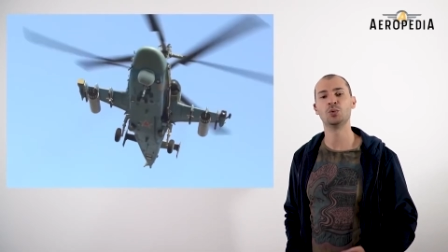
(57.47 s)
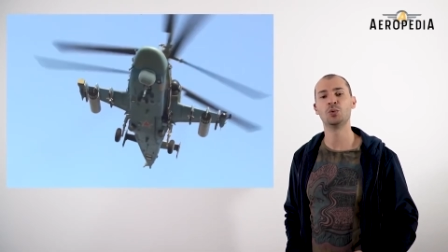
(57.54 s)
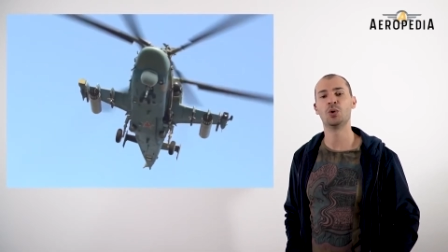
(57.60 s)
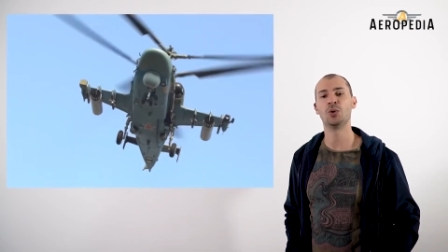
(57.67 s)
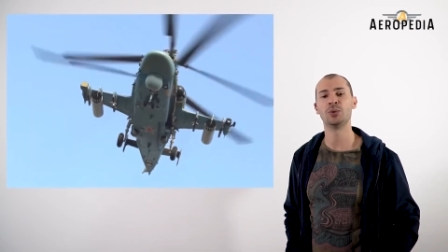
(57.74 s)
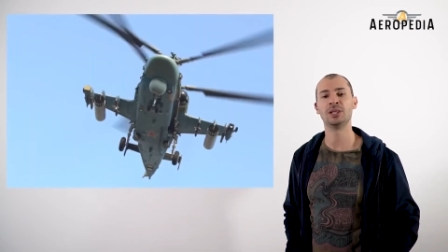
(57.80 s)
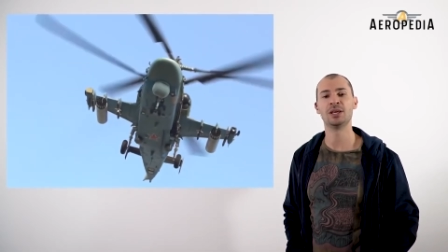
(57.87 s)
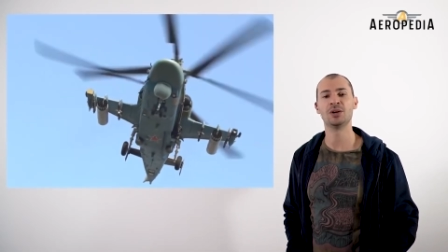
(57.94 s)

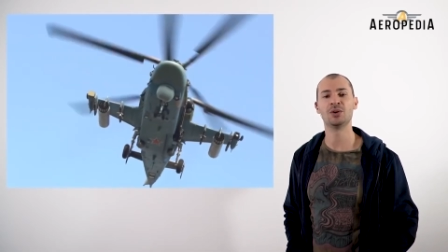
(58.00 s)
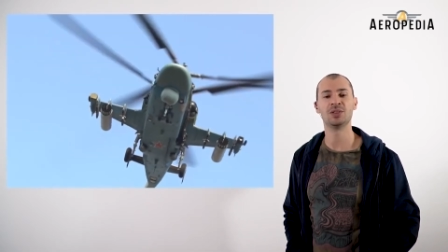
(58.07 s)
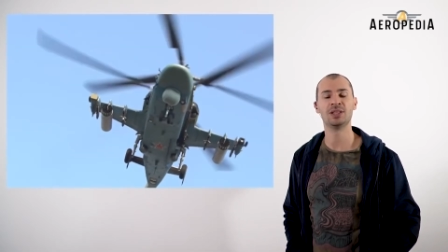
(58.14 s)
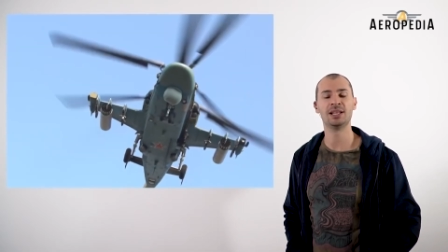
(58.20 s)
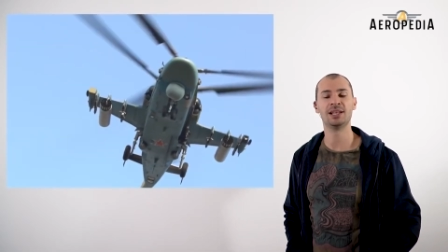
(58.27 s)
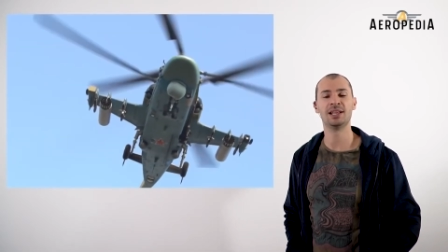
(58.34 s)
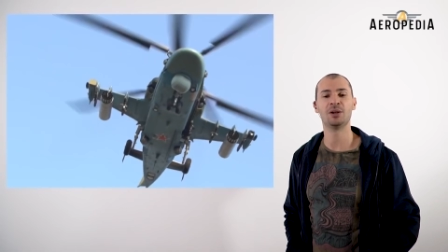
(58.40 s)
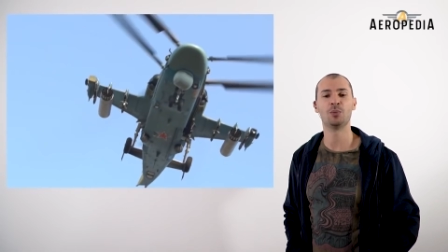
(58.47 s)
which we
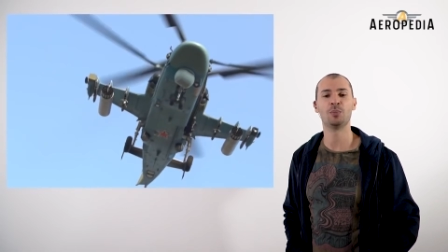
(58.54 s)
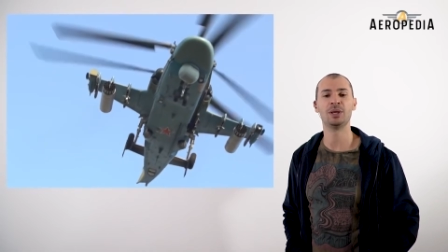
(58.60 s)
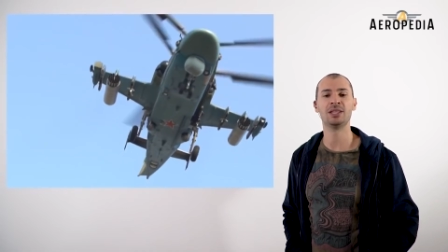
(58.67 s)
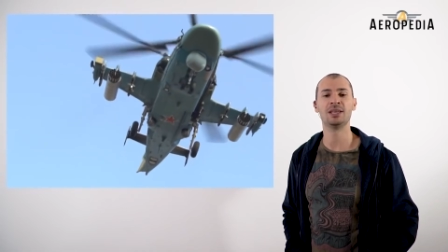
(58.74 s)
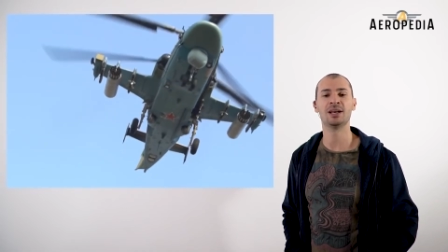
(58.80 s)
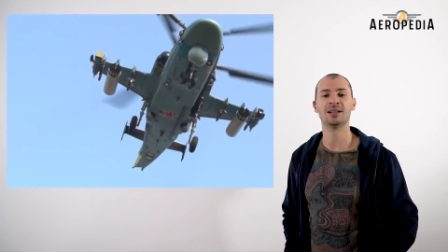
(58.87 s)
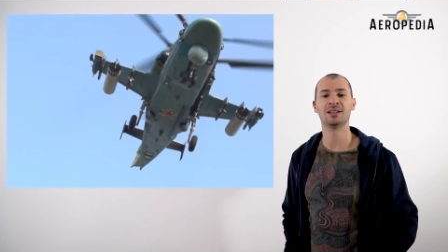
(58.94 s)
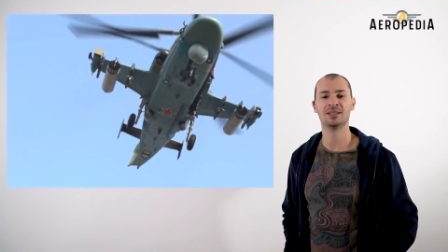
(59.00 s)
will
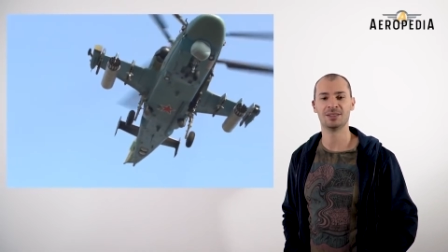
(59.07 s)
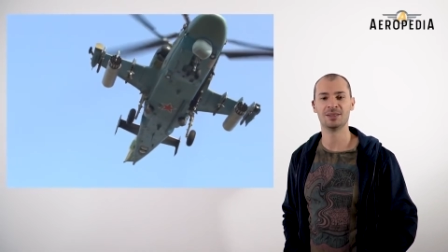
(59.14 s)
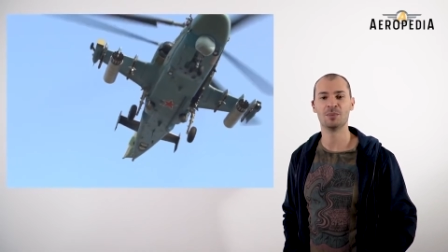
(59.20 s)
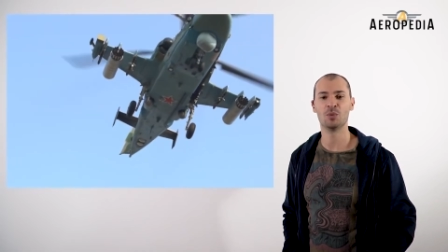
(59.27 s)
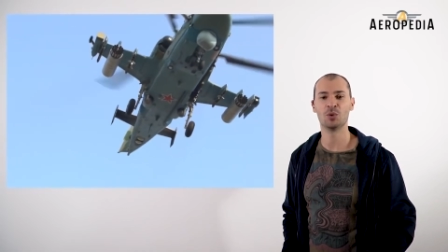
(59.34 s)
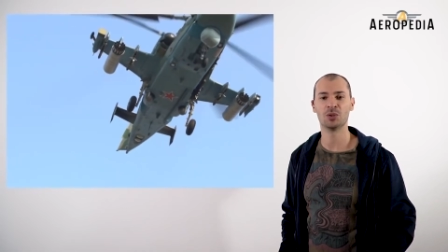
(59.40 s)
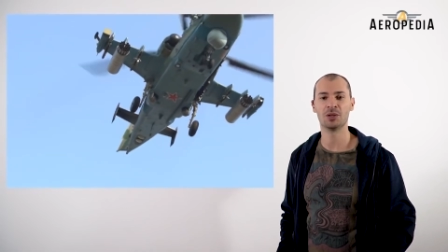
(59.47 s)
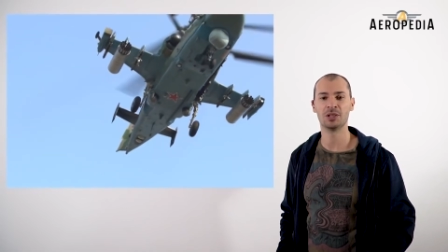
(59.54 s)
explain
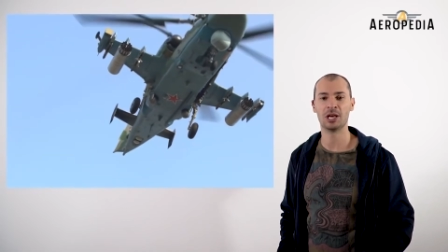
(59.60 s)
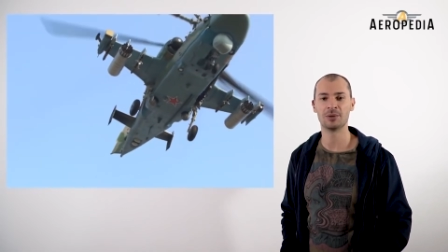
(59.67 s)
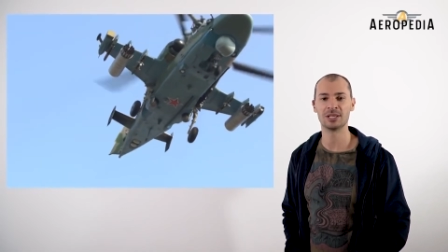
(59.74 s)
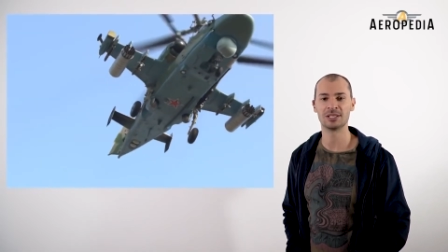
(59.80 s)
how it